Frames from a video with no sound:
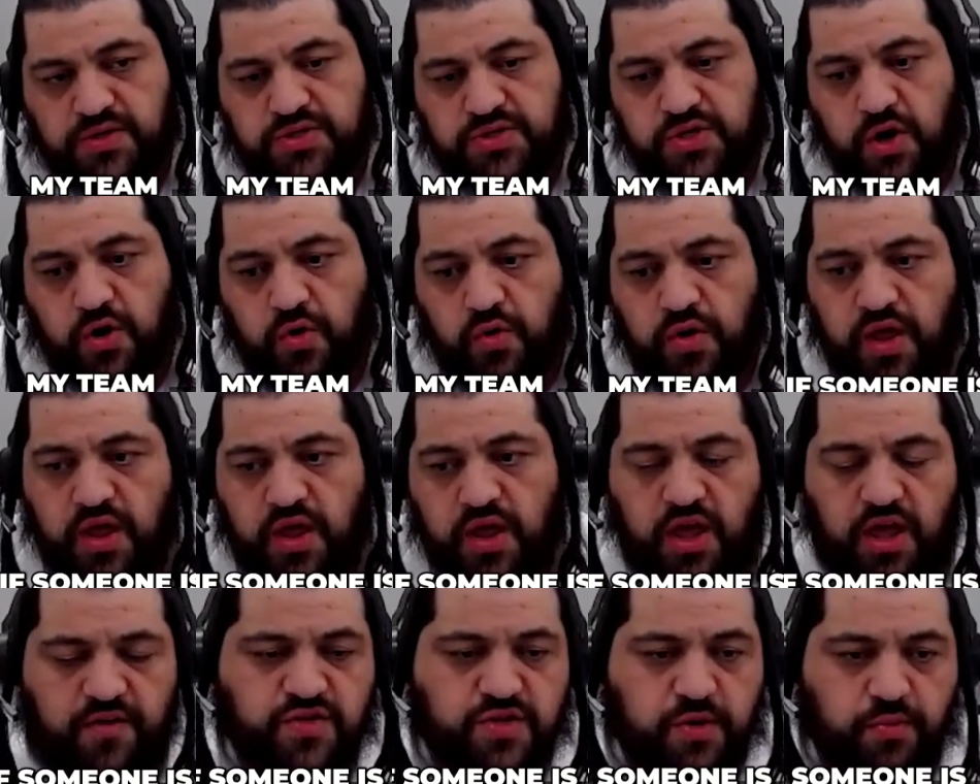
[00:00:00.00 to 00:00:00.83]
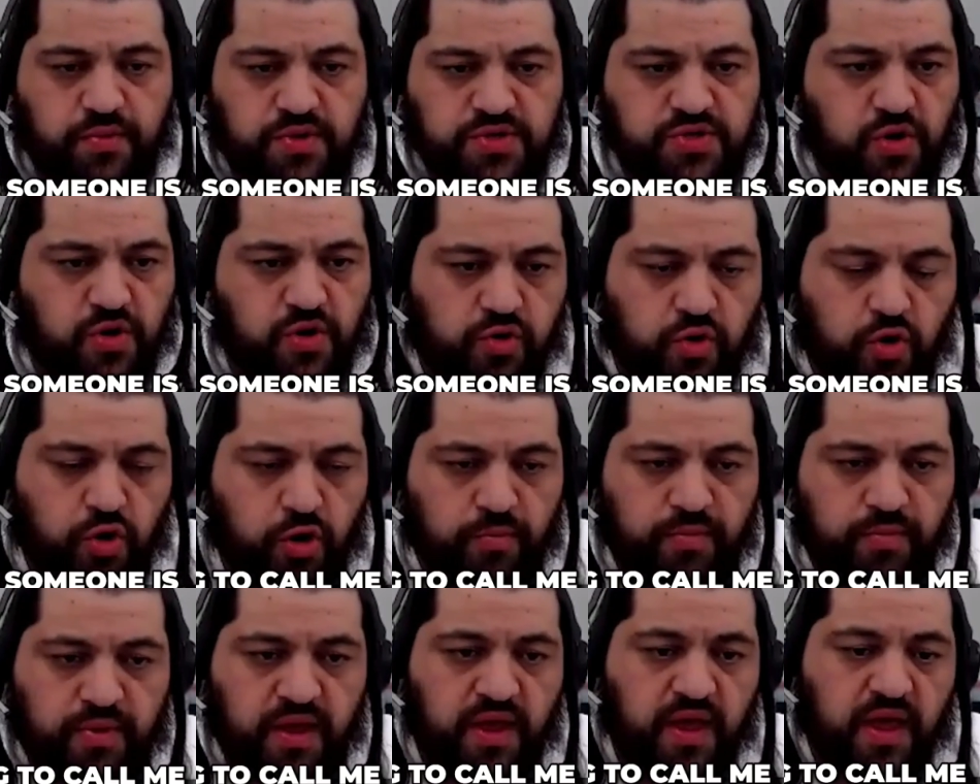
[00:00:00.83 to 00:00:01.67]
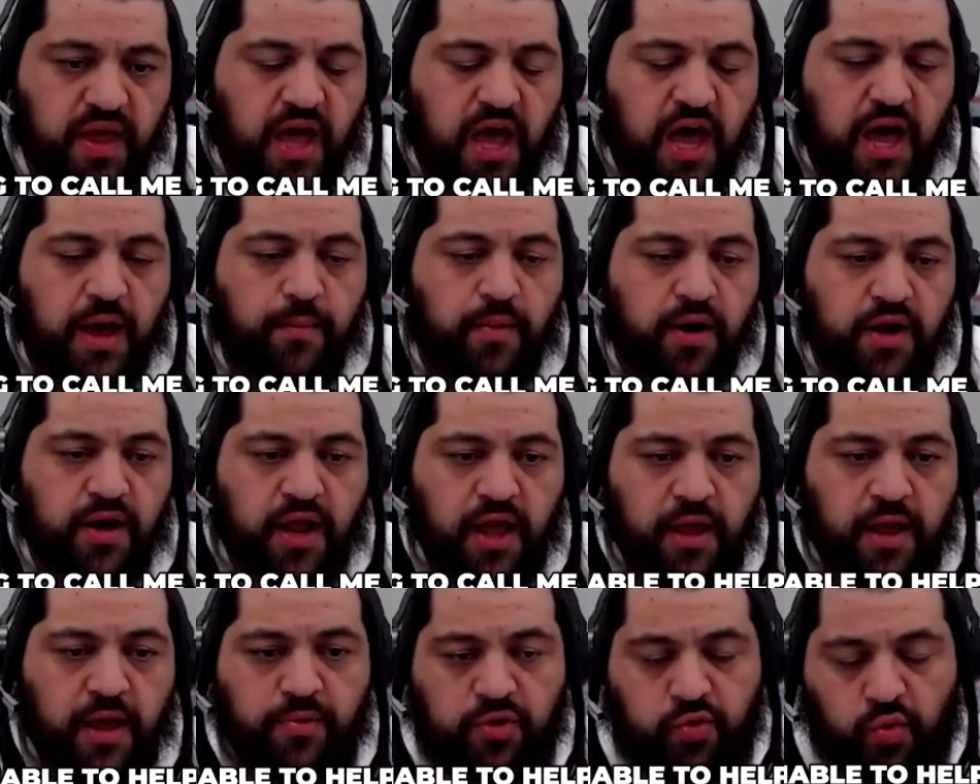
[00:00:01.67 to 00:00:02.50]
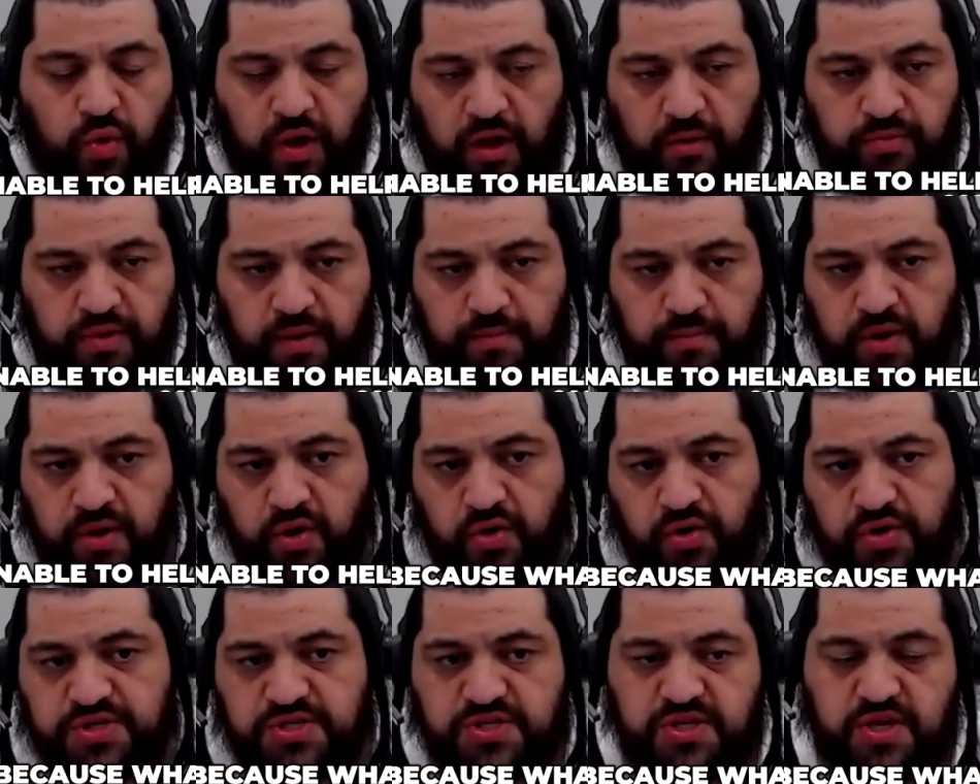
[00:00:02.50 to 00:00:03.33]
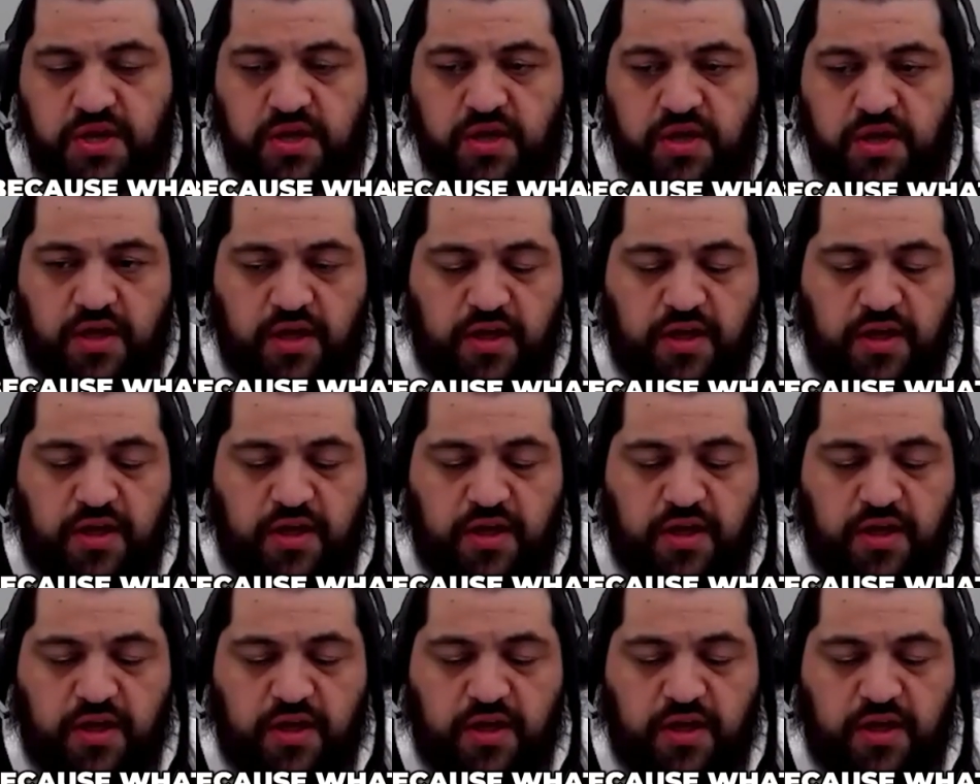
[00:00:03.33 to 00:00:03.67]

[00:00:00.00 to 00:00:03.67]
So if someone is going to call me, I'm unable to help them, because